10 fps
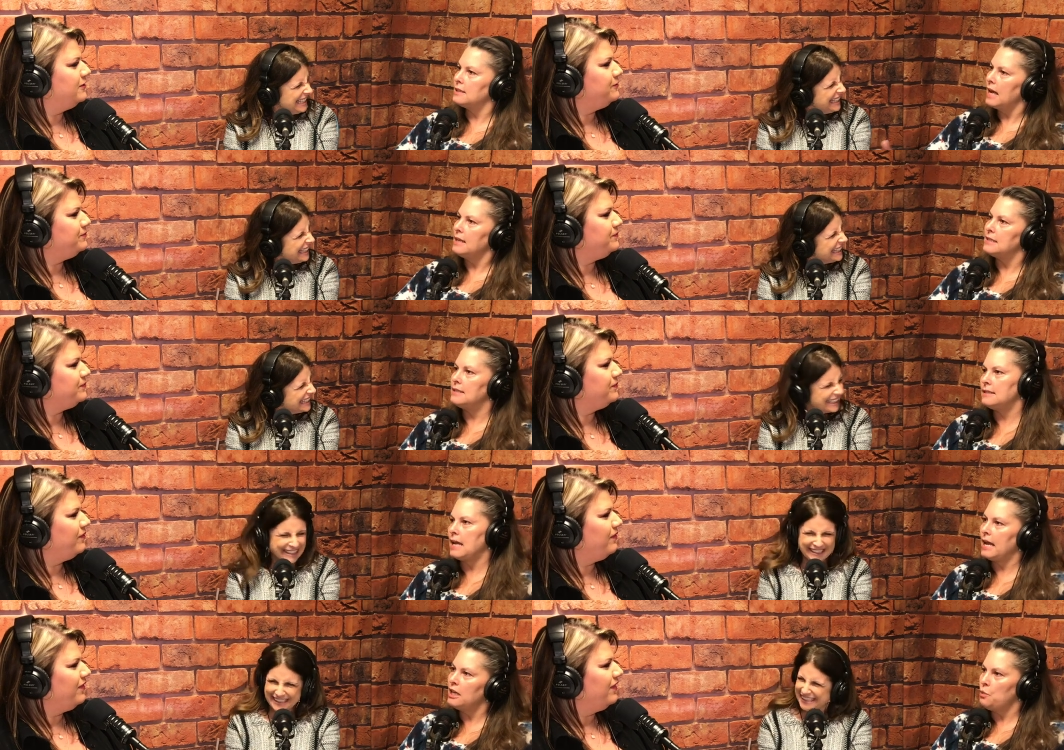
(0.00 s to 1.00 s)
Speaker 1: that
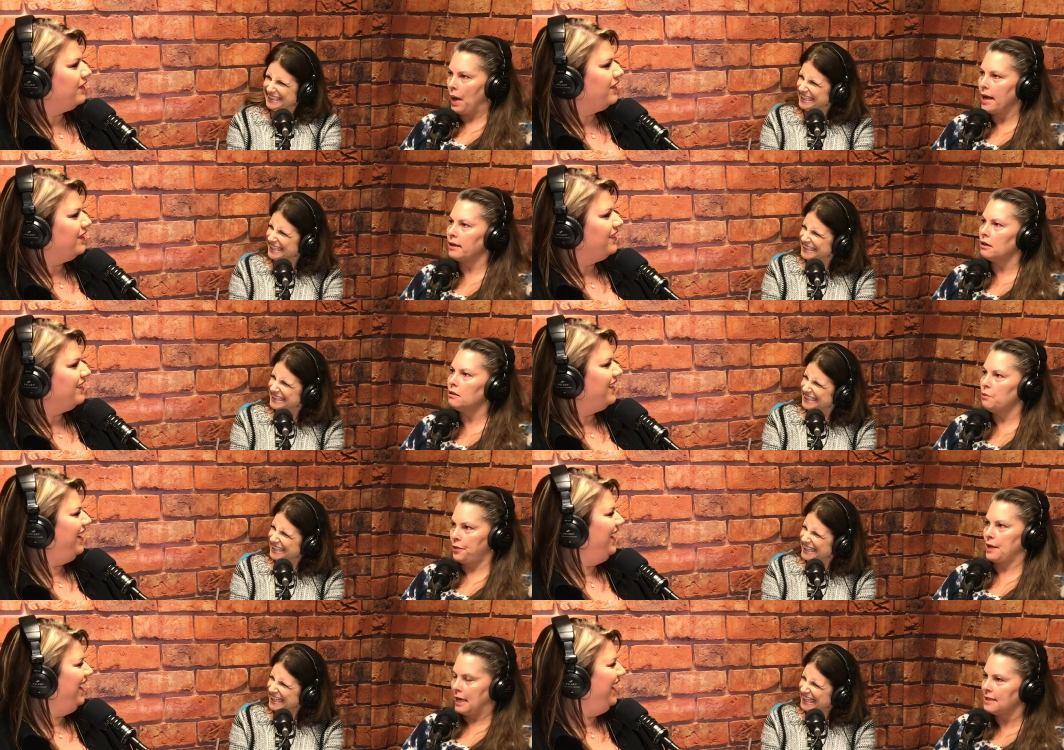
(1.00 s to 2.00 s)
Danny Wagner
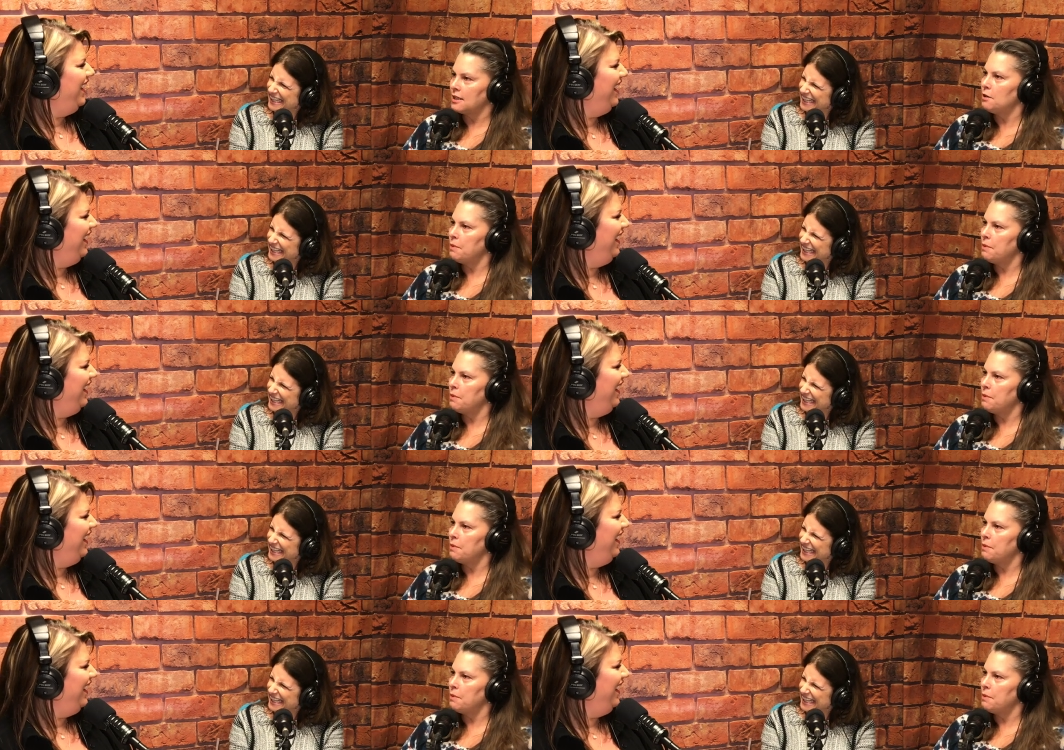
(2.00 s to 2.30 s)
with the Kiszka